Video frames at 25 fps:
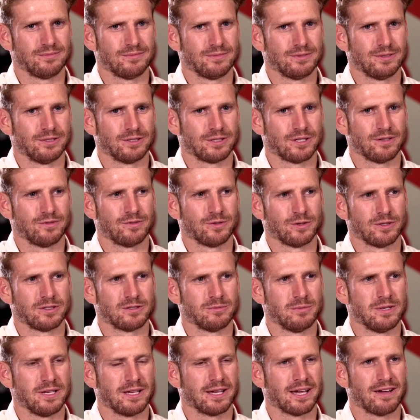
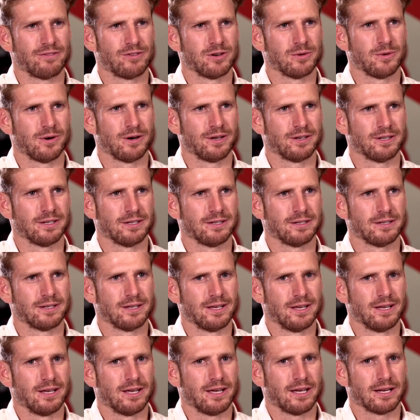meeting everyone and
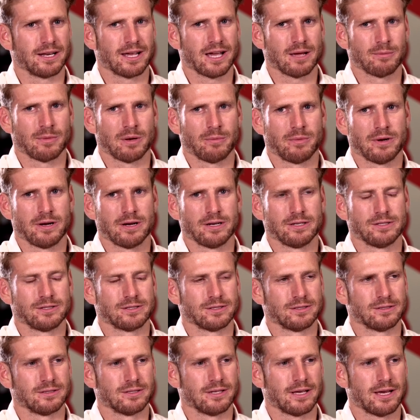getting my bearings,
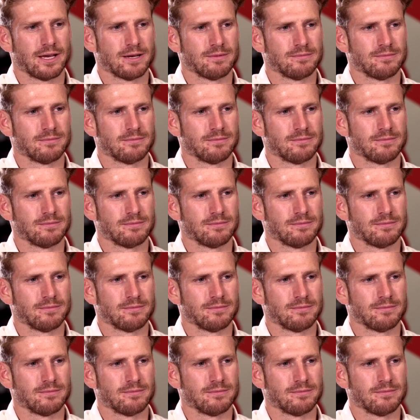and